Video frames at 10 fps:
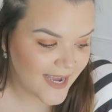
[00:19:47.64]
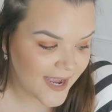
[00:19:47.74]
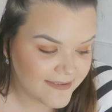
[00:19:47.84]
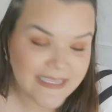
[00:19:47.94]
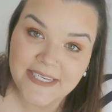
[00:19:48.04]

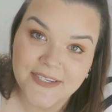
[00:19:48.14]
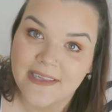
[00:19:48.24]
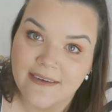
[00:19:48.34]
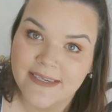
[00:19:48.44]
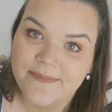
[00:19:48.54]
I really do
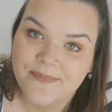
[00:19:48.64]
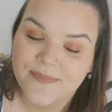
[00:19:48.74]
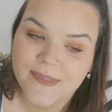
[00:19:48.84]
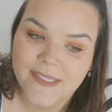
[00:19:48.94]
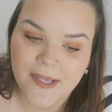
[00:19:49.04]
love it.
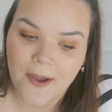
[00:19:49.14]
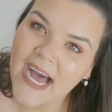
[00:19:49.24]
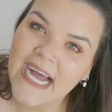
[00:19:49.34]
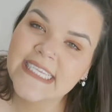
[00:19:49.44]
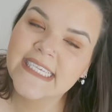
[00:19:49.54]
So
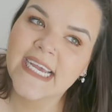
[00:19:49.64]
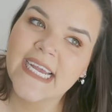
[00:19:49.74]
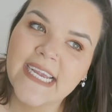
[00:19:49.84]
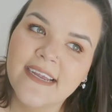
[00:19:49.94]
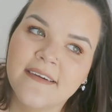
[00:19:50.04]
I'd
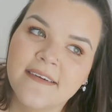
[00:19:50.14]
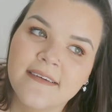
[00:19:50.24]
say